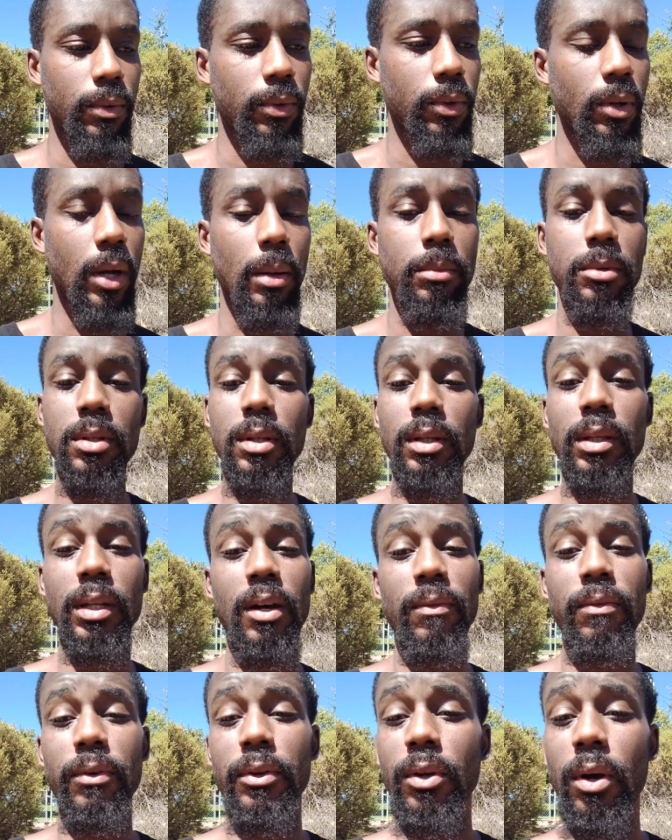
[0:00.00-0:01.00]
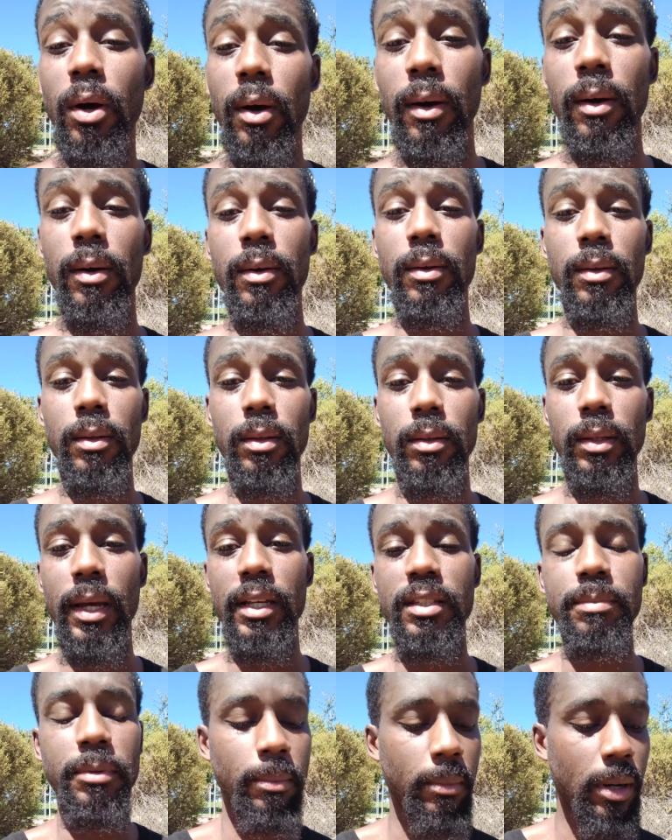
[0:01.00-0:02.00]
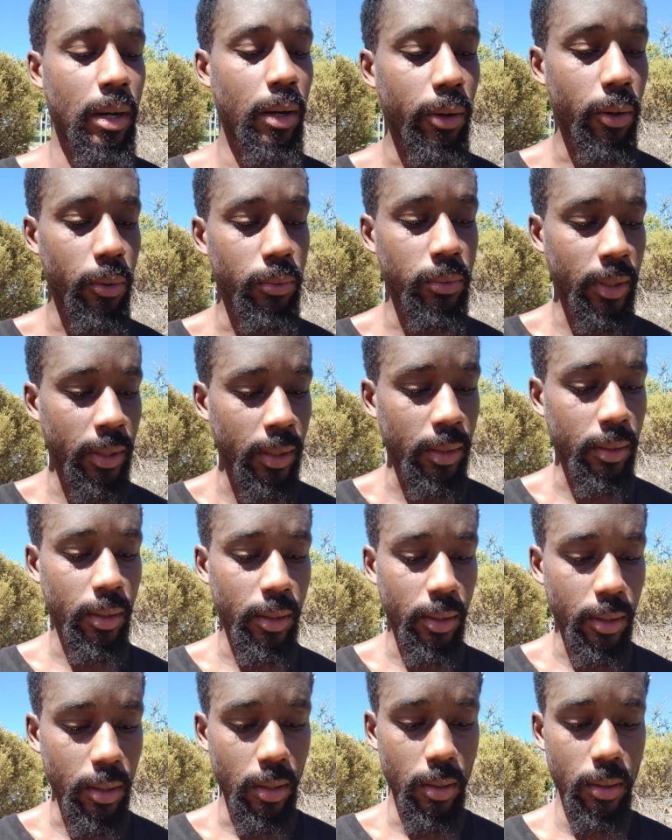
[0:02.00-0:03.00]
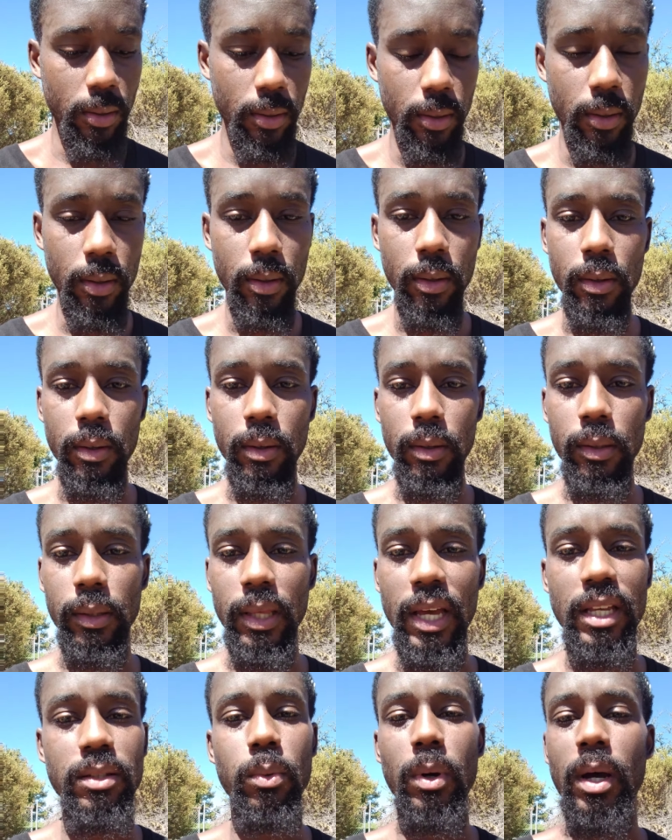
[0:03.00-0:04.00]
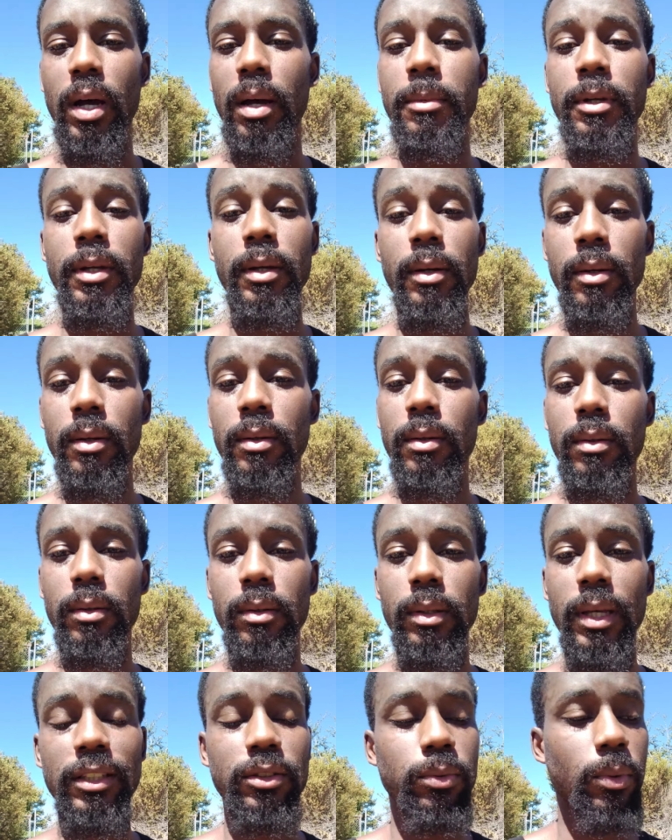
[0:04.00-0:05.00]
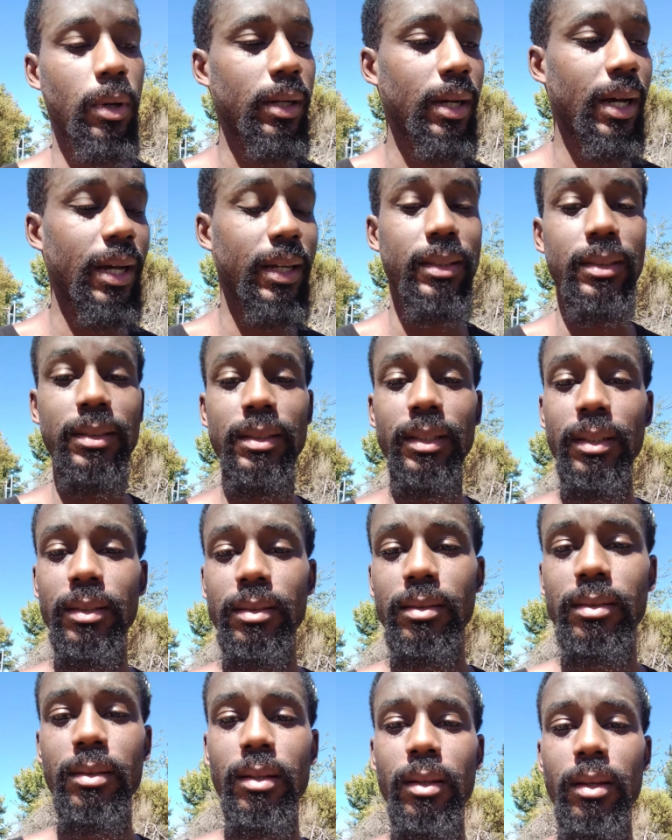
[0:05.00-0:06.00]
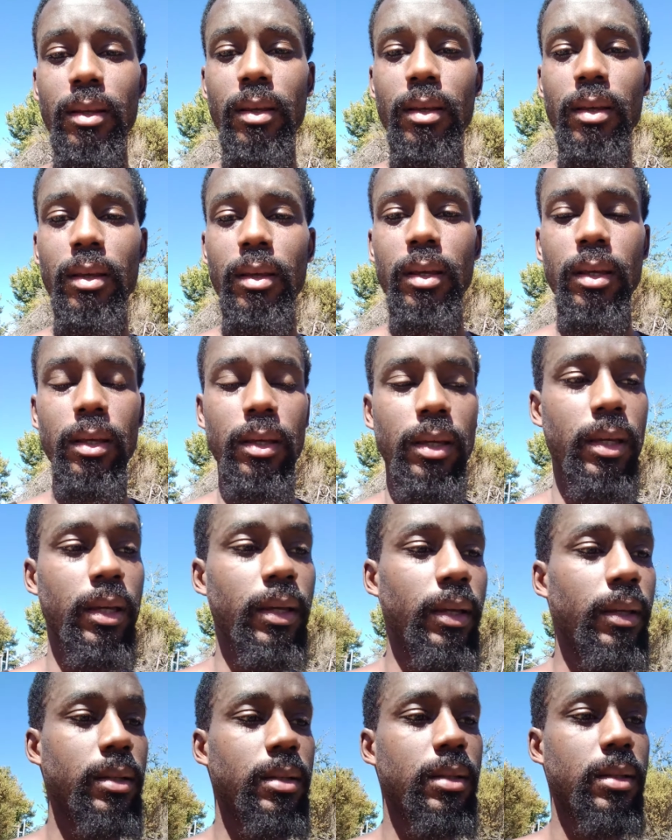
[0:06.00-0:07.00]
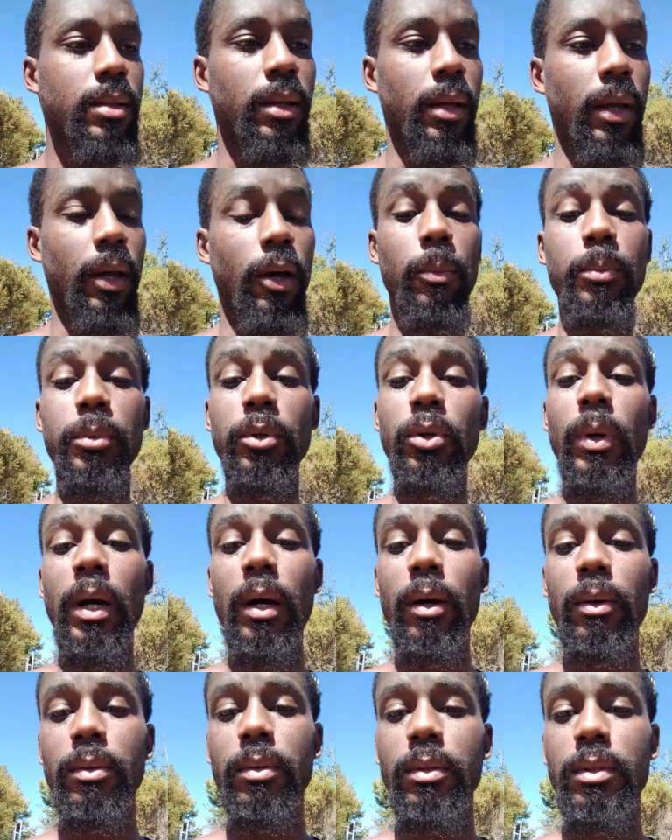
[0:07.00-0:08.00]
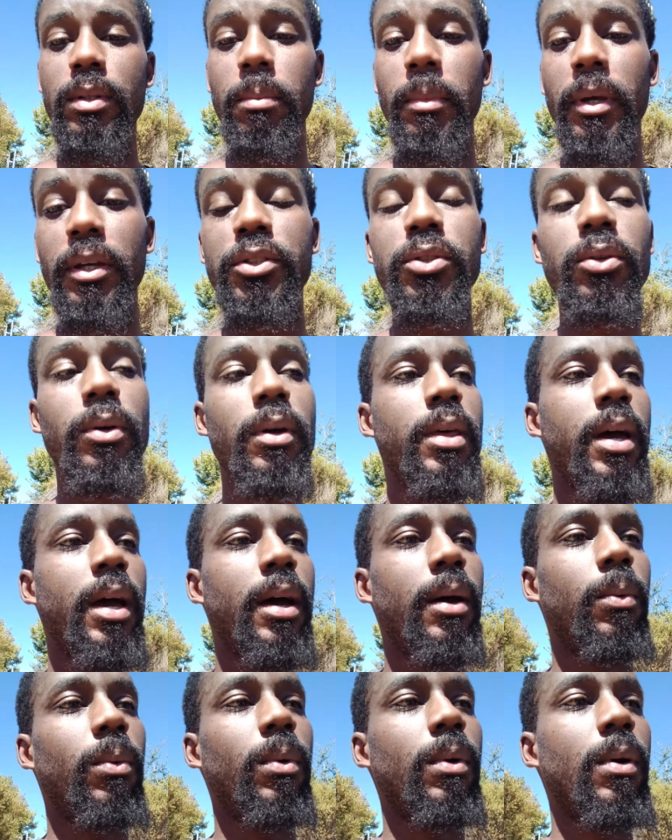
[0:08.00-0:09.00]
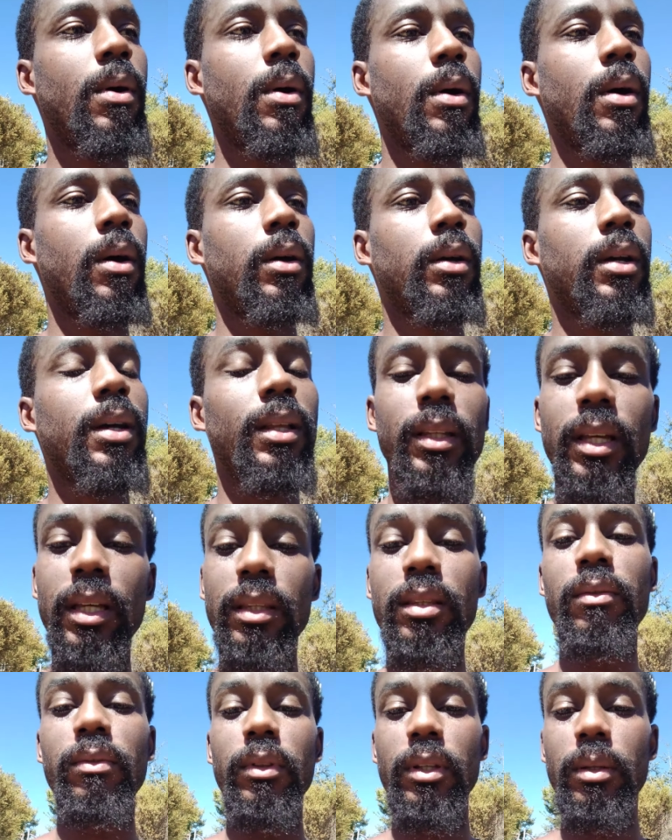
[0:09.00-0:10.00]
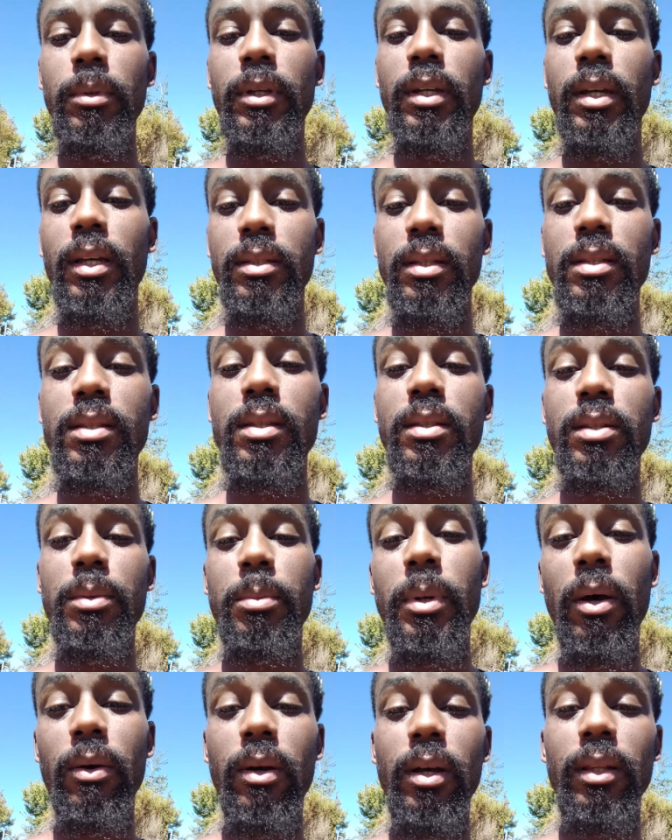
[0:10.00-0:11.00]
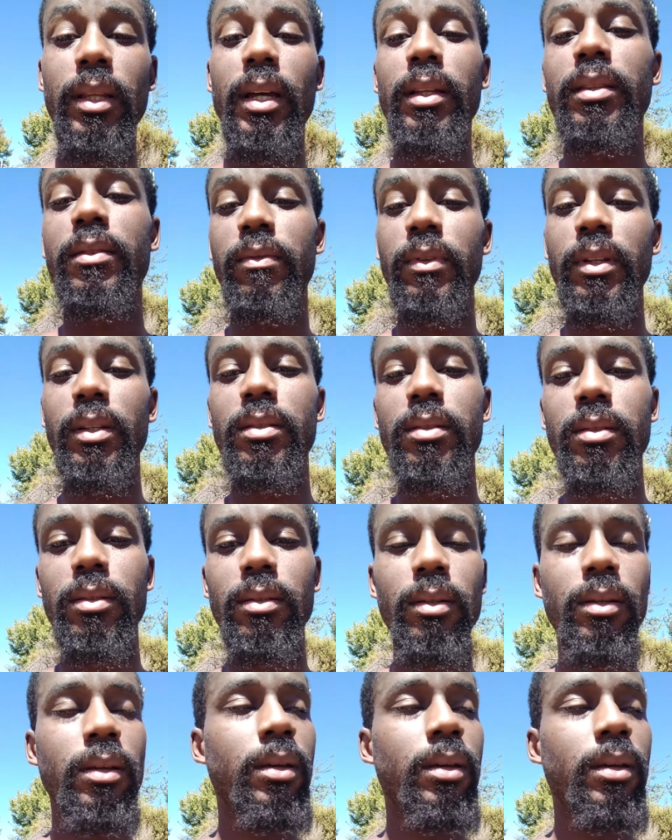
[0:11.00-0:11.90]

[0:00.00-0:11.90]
I'm just looking out for y'all. That's been my whole thing here. That's why I'm here. That's why I exist, is to help you out, to make sure that collectively, because this is about collectiveness,